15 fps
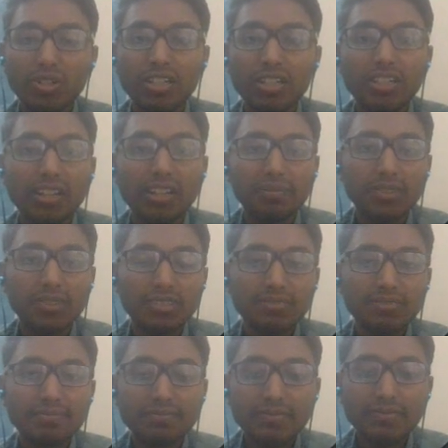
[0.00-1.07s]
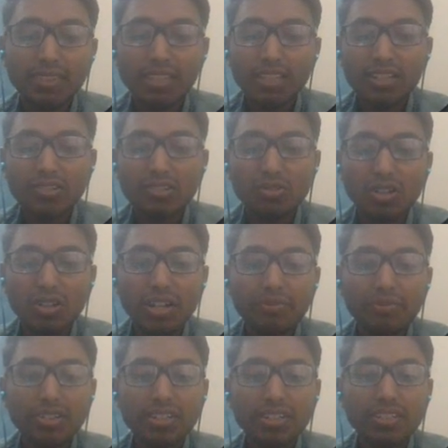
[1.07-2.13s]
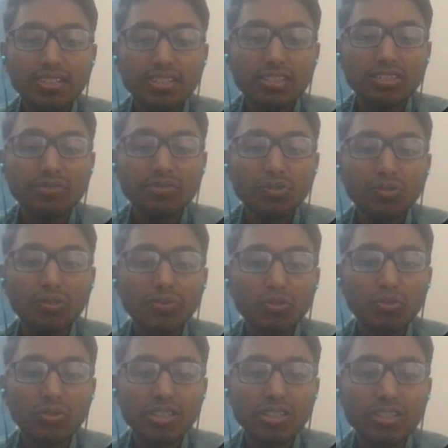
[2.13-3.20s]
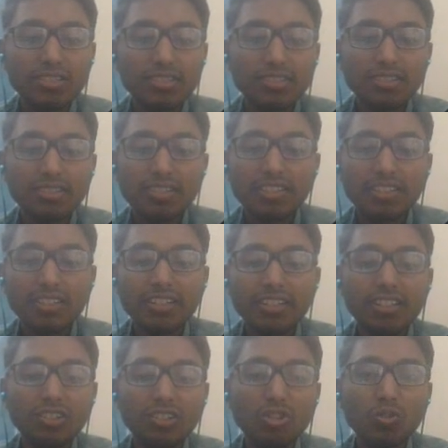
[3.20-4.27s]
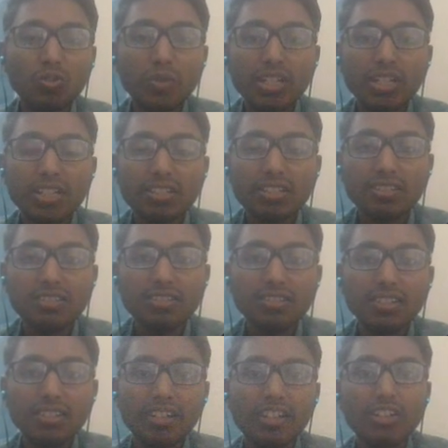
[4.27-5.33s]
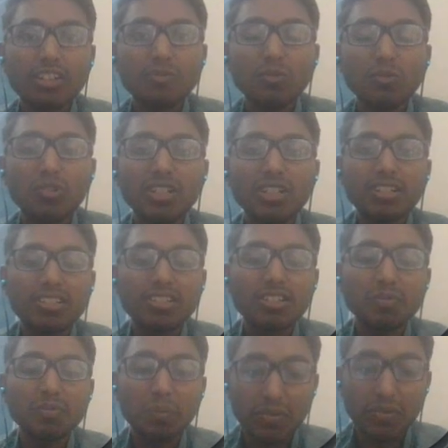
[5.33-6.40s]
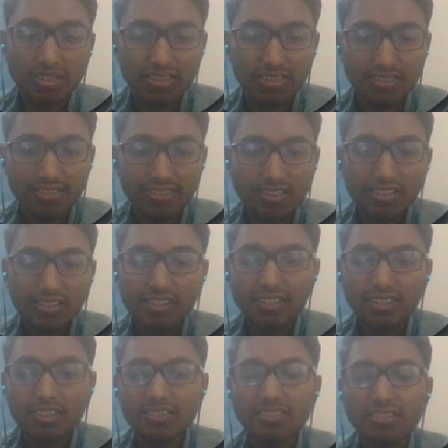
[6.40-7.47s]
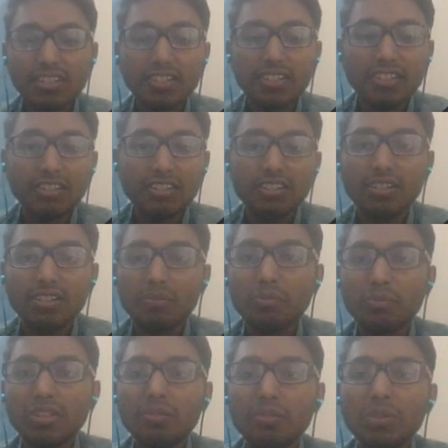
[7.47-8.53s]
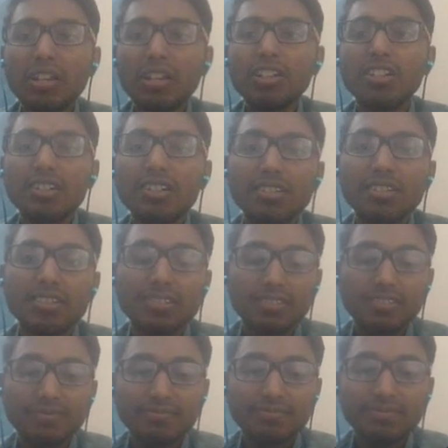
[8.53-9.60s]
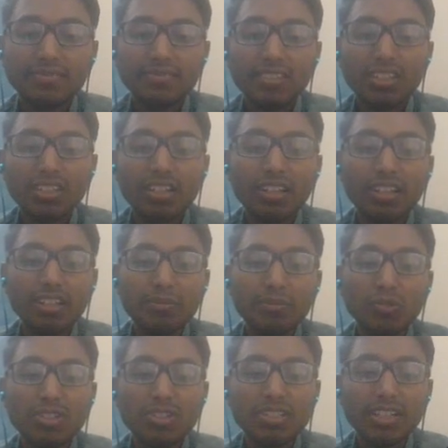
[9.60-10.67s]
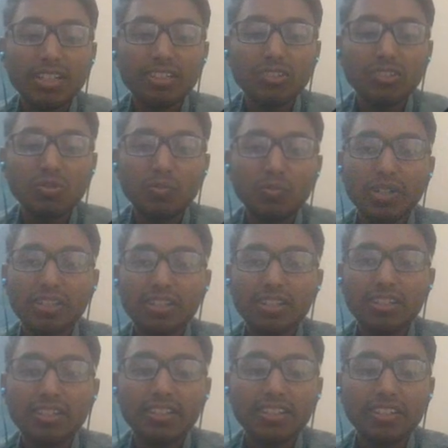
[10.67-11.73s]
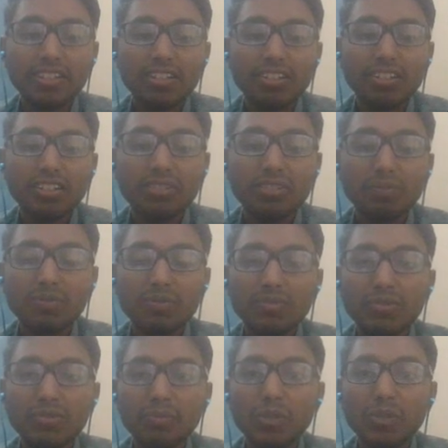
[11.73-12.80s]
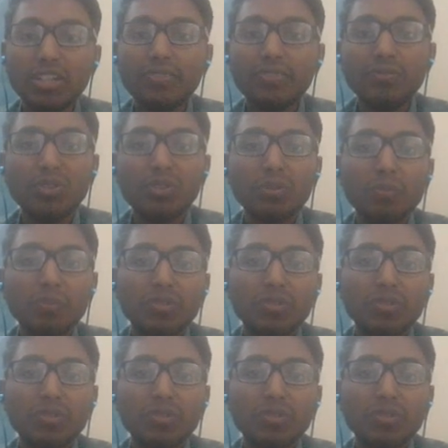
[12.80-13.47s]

depth. So after researching for a few days, reading documentations and exploring research papers, and many data sets, then I have to decided to work and create a meaningful